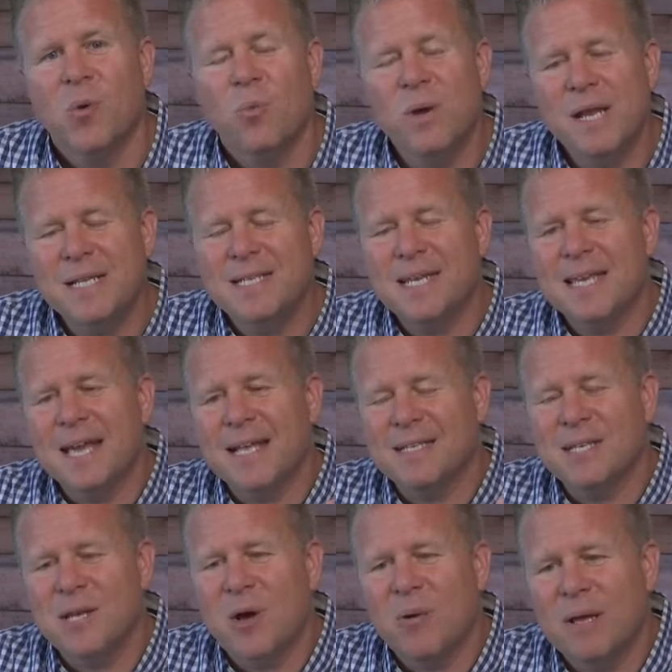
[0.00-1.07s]
We need to get
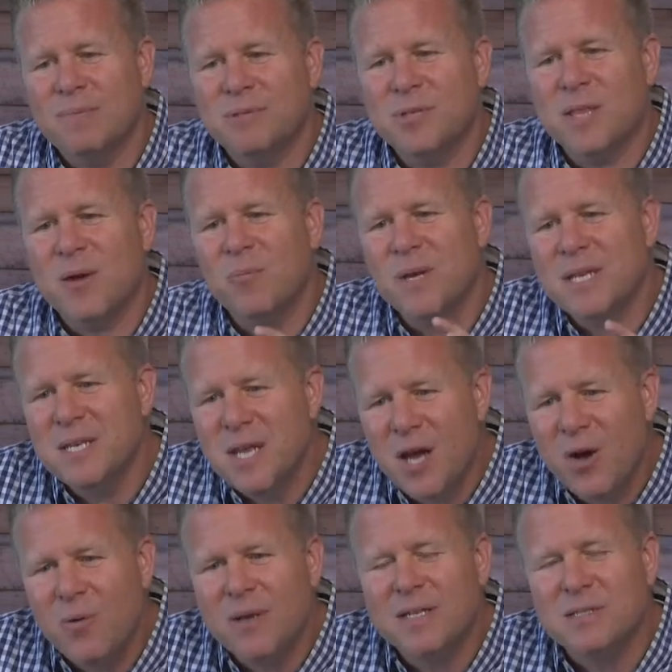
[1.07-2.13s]
to know Him so that we
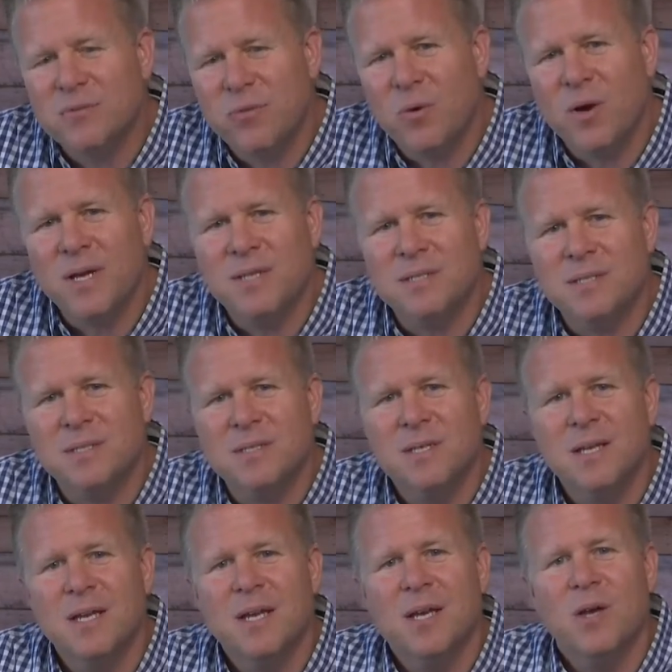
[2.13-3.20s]
know His voice
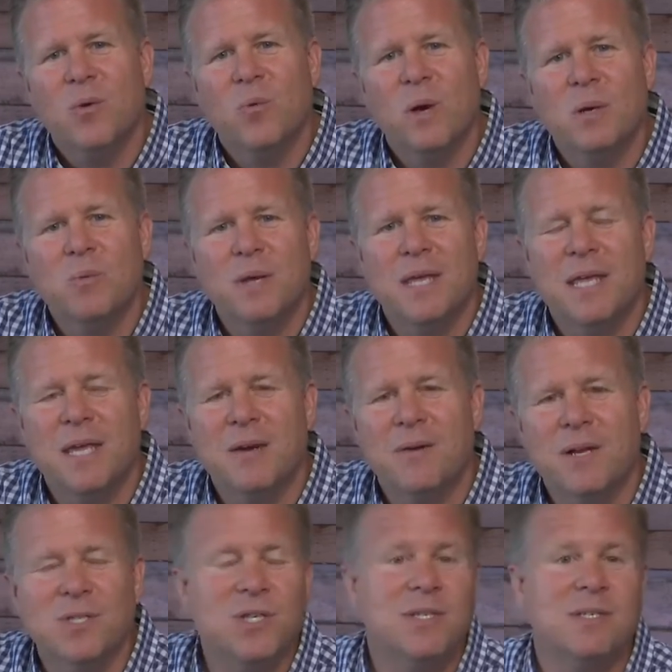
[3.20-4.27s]
when we hear
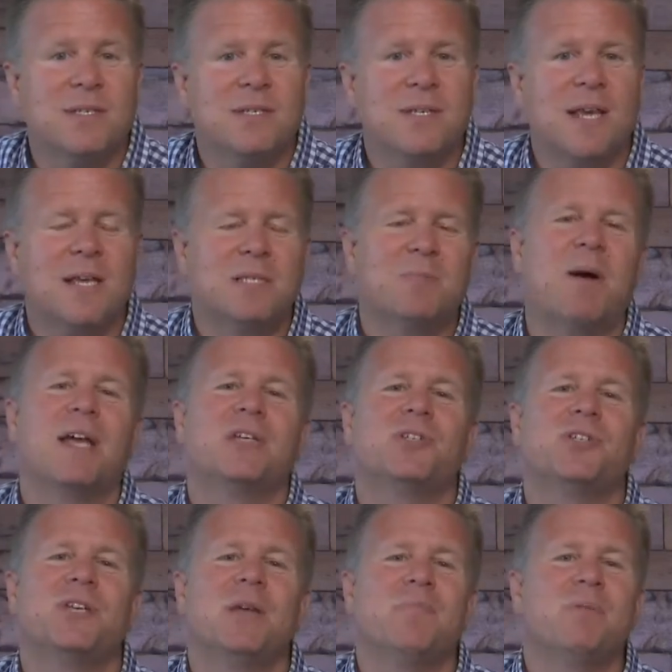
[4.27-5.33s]
it. Jesus says, "My
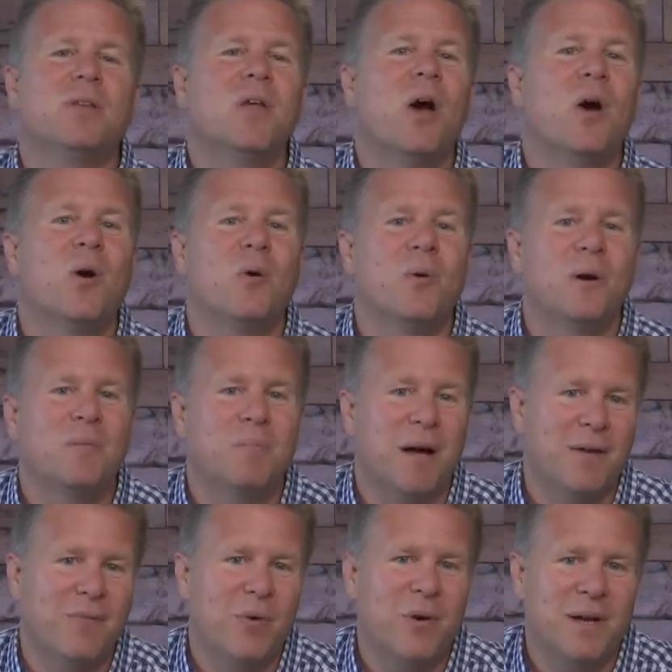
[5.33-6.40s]
sheep know
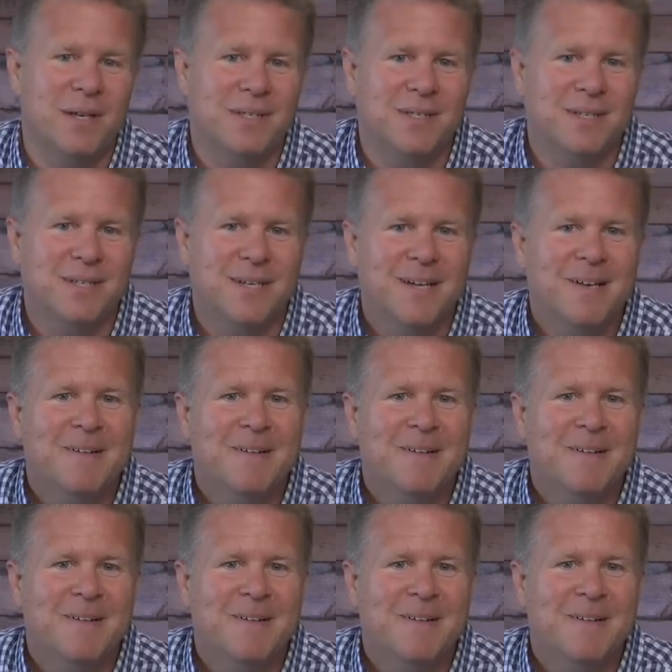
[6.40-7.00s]
my voice."